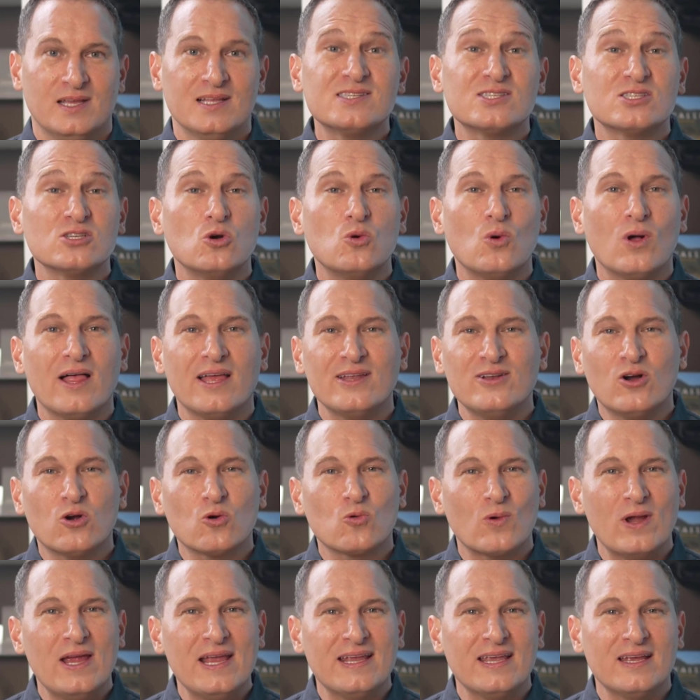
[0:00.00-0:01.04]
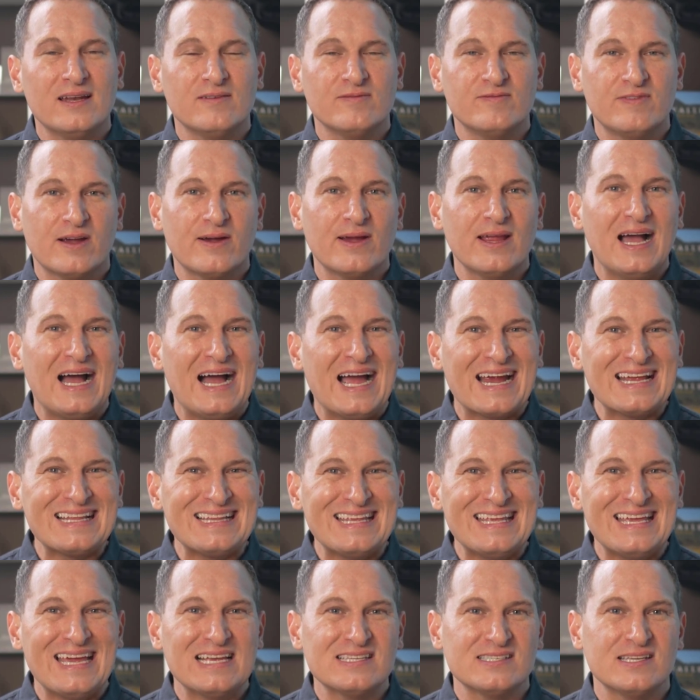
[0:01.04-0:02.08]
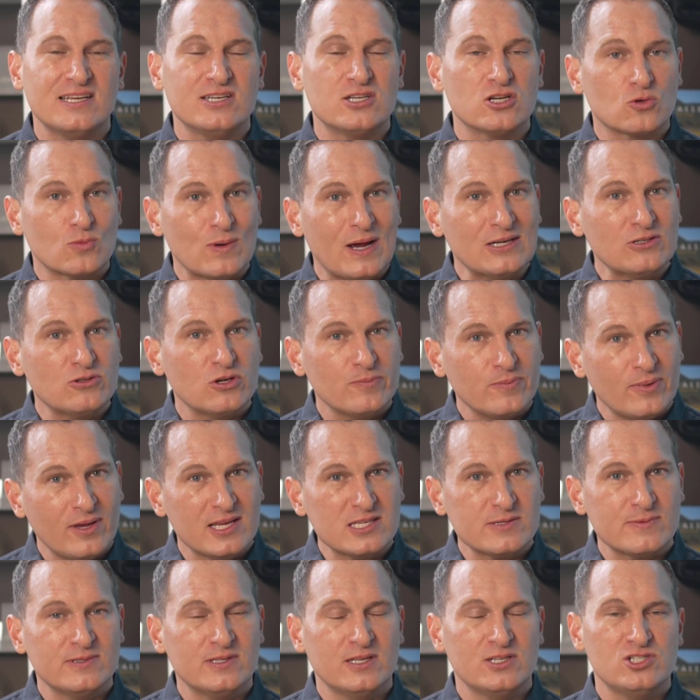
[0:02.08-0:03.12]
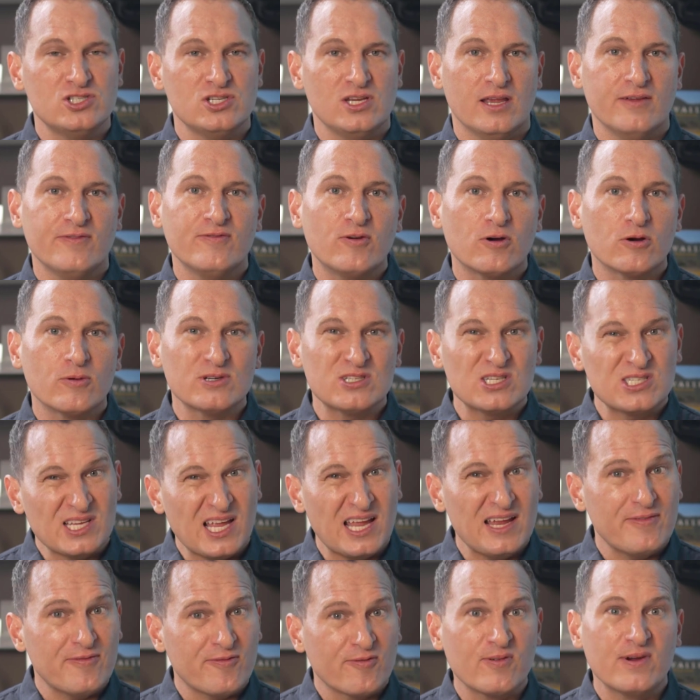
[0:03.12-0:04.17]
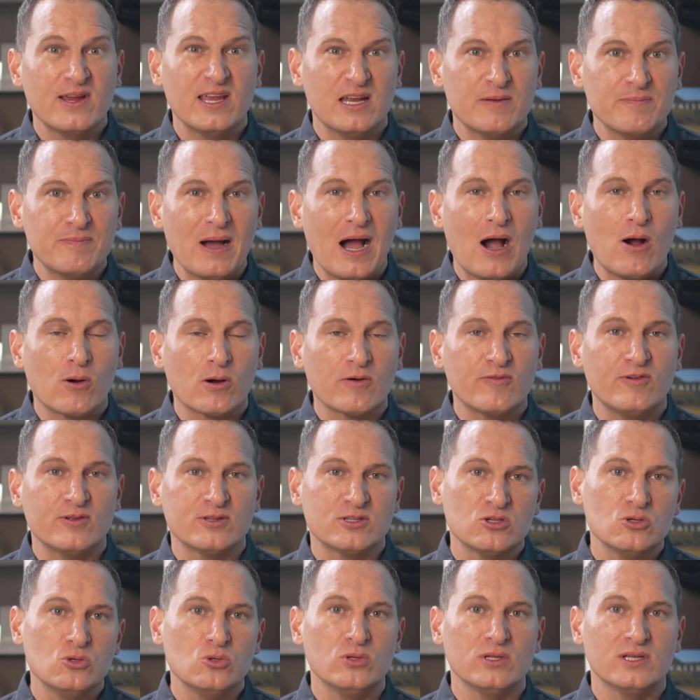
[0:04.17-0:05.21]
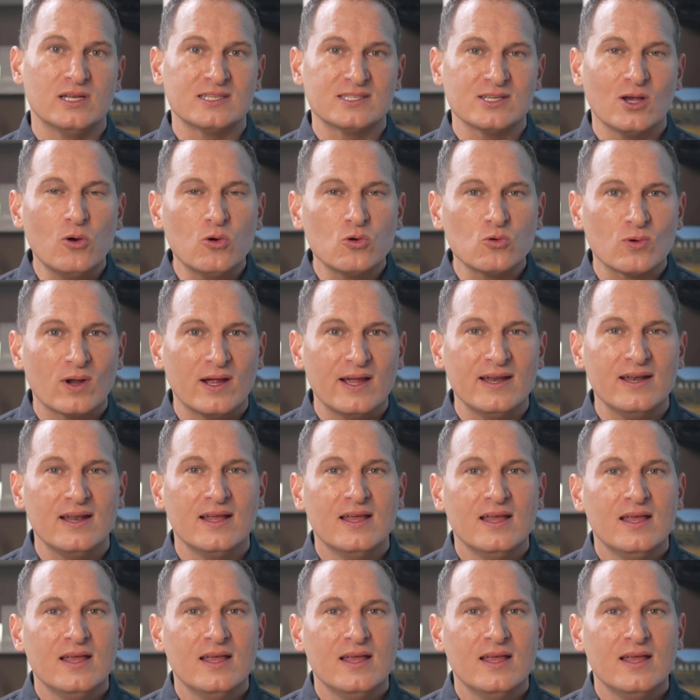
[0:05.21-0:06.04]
And so while I don't rank it very highly as a direct replacement to GA4, which is a free and powerful tool in its own right,